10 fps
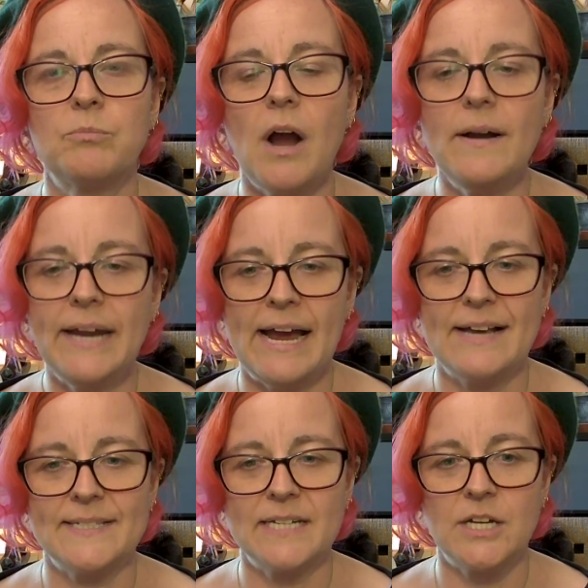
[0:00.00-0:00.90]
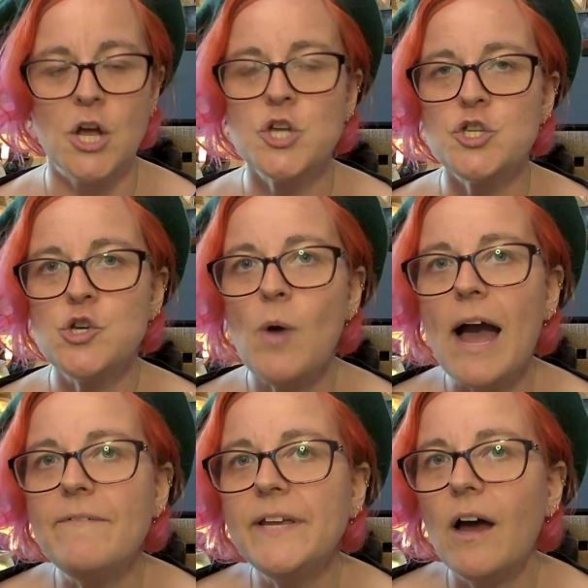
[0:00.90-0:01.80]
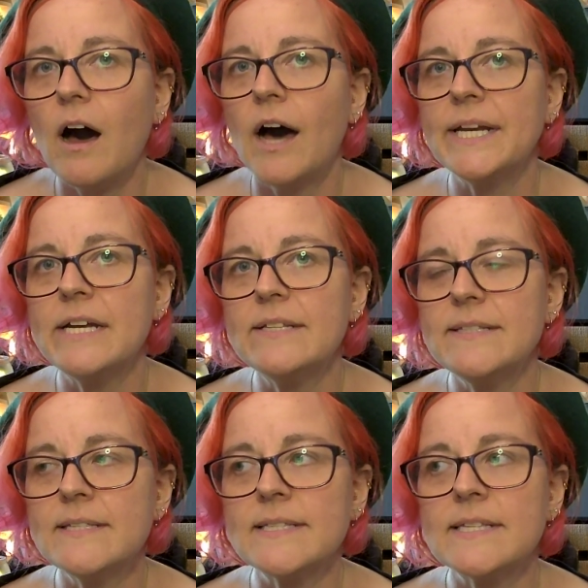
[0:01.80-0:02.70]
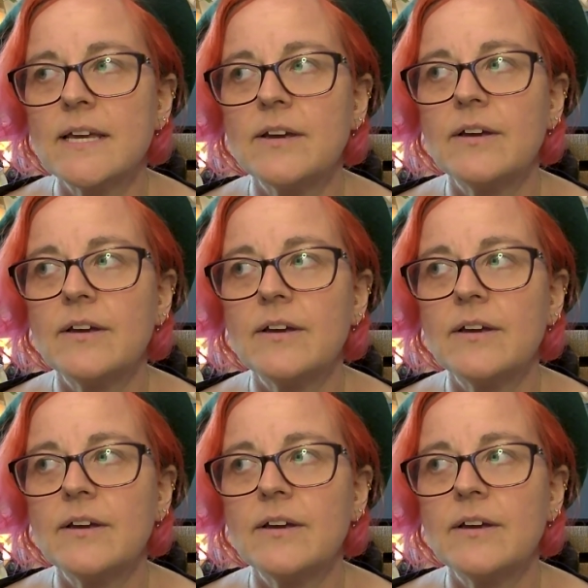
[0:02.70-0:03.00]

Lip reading: broadcasted, you have an audience